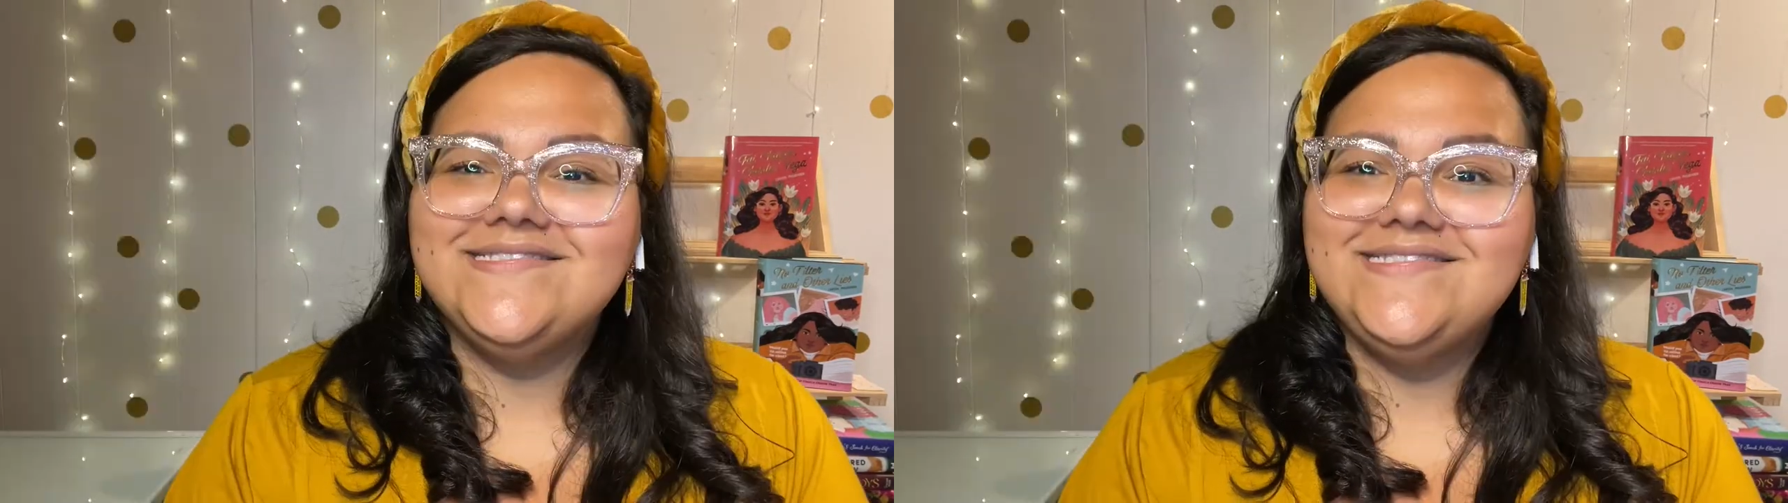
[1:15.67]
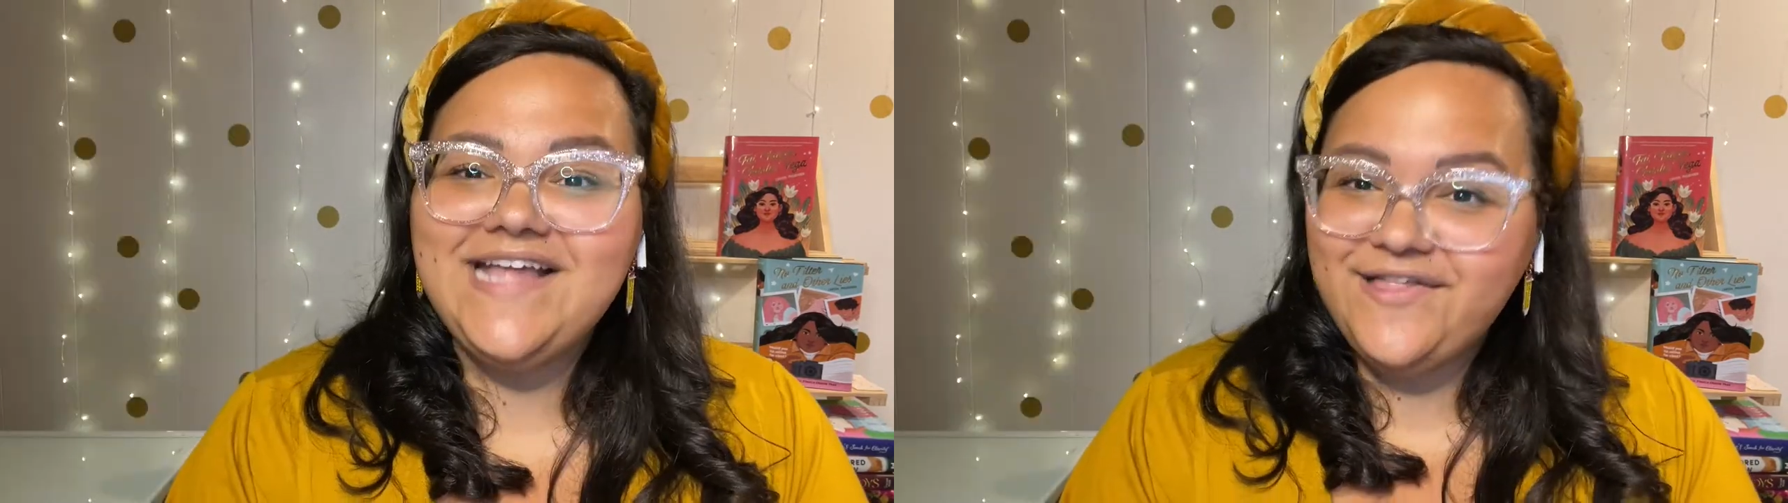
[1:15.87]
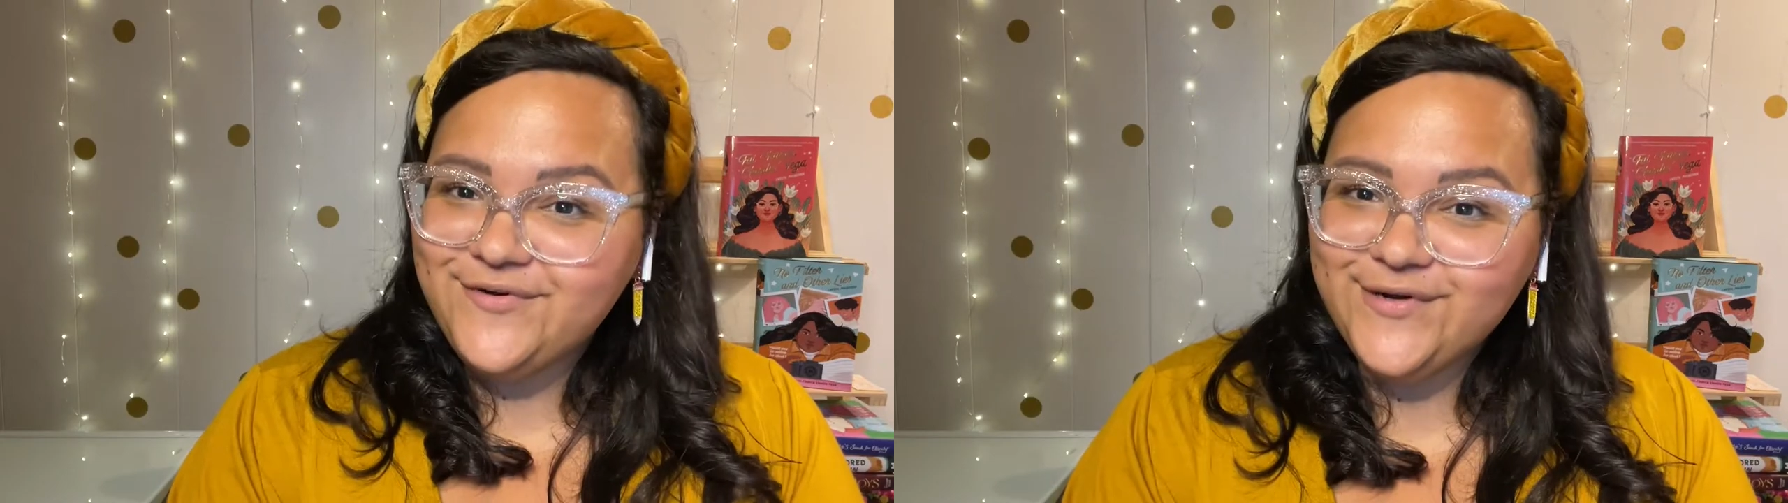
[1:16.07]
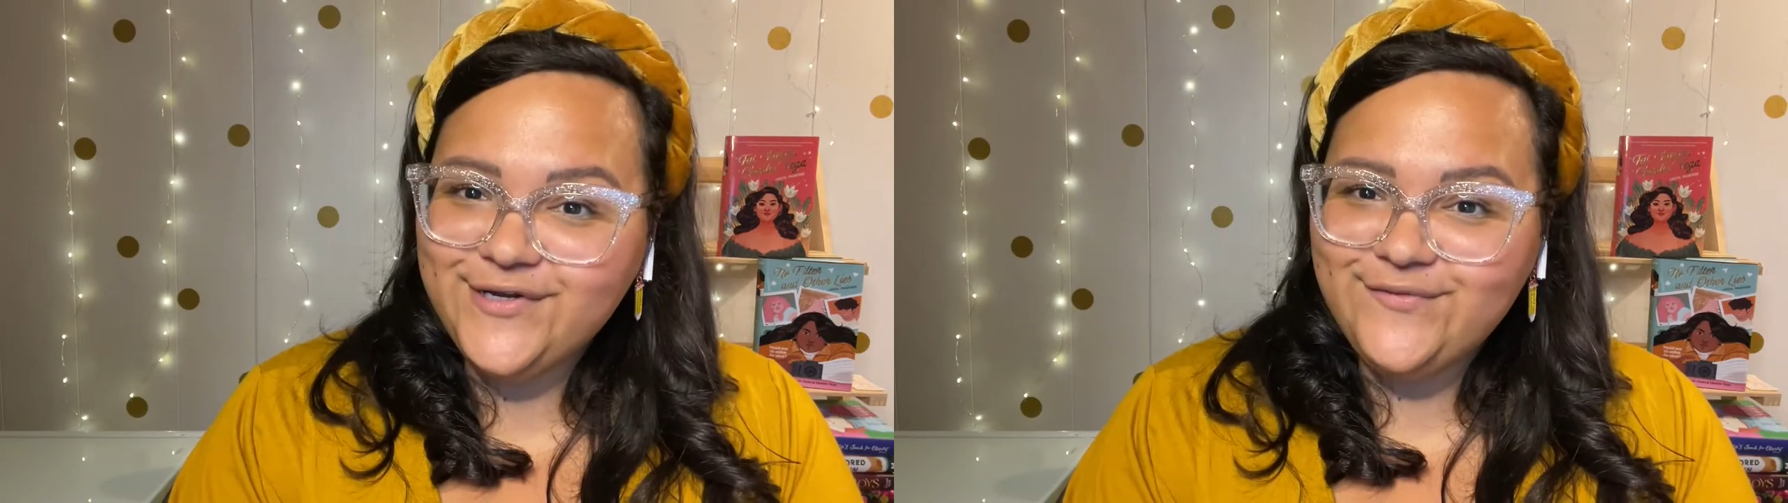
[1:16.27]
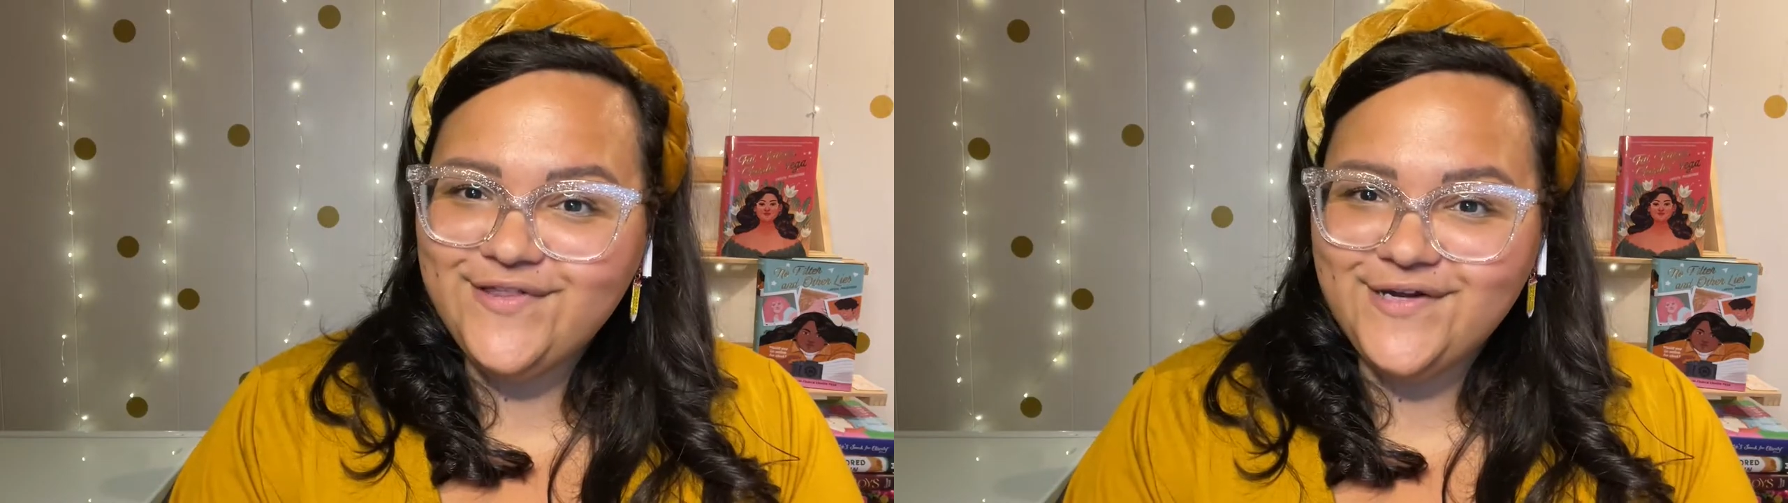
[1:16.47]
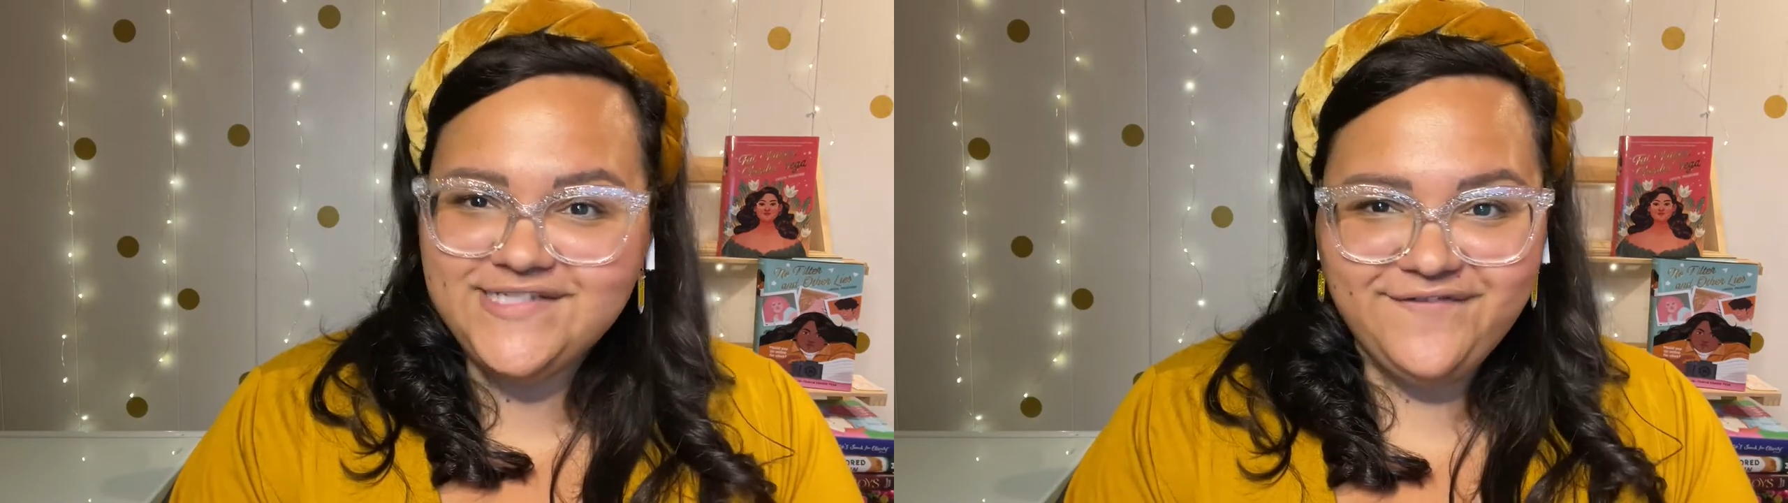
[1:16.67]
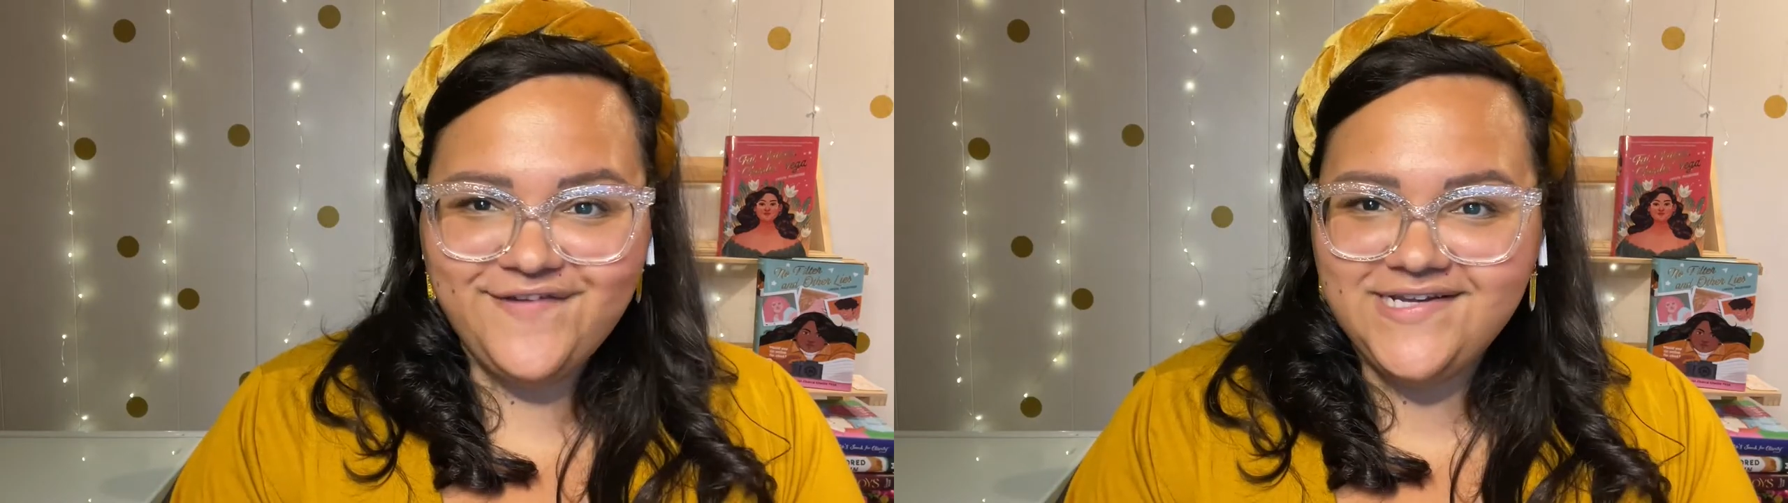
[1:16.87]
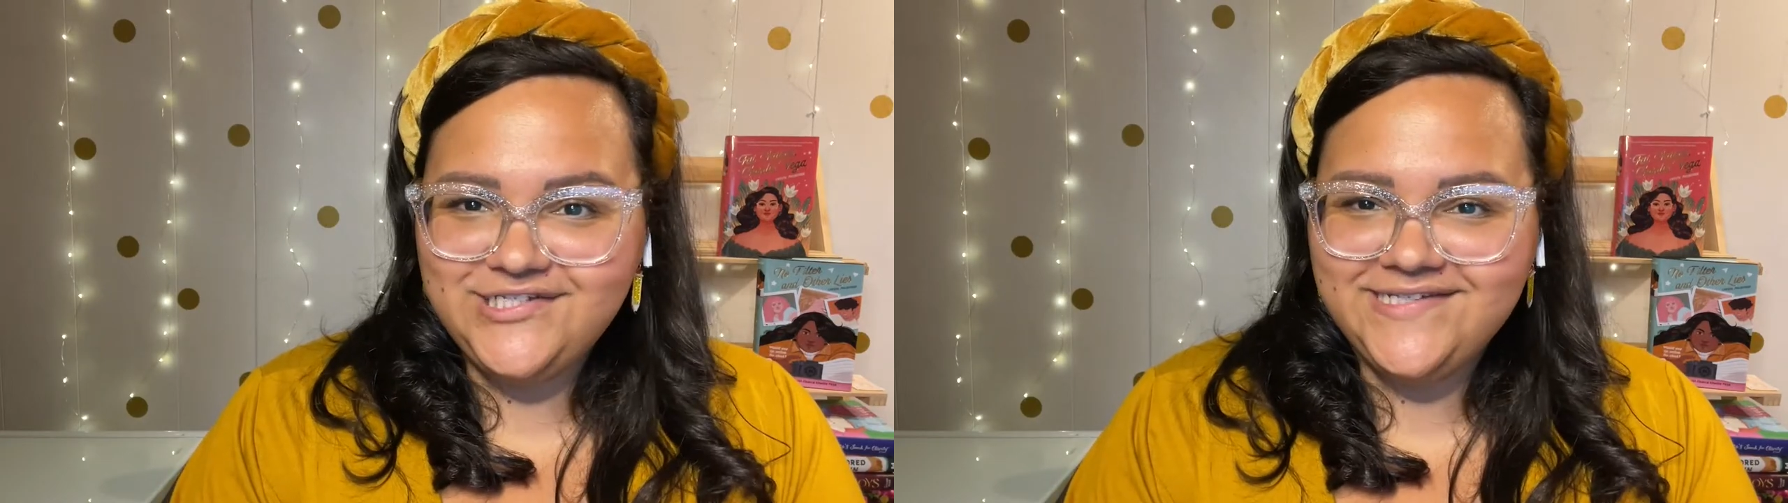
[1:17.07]
Now that we're good with our
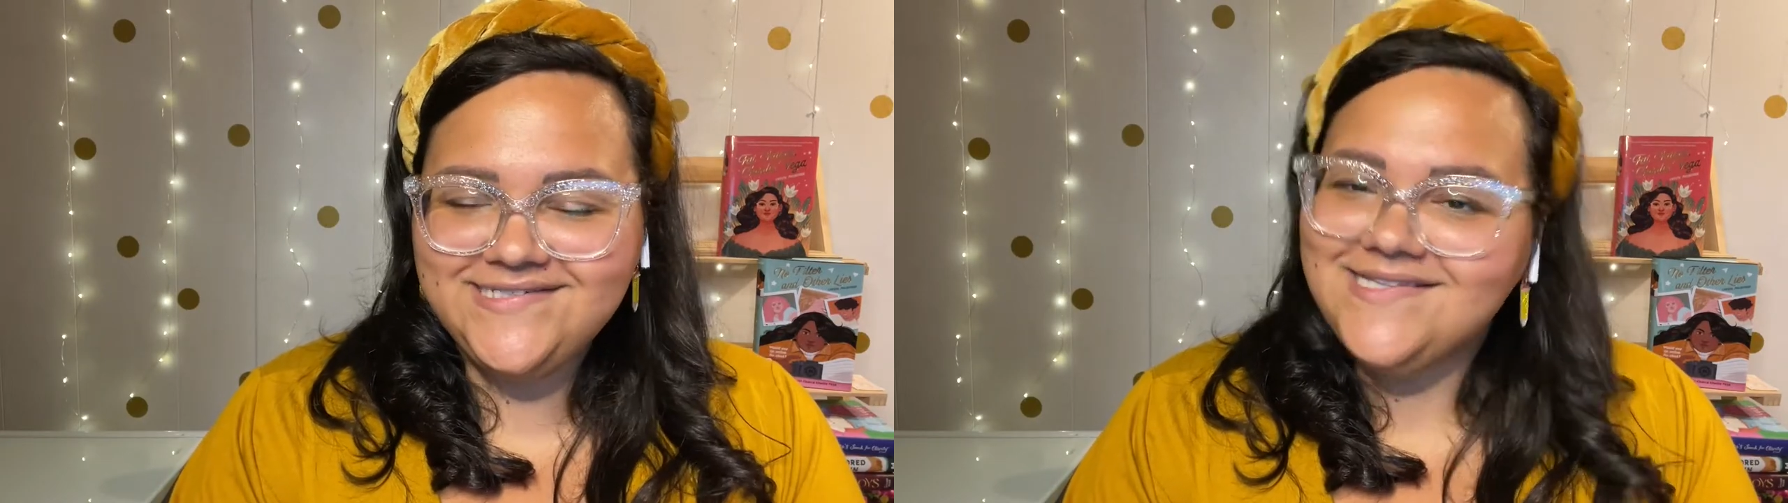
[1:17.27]
definitions,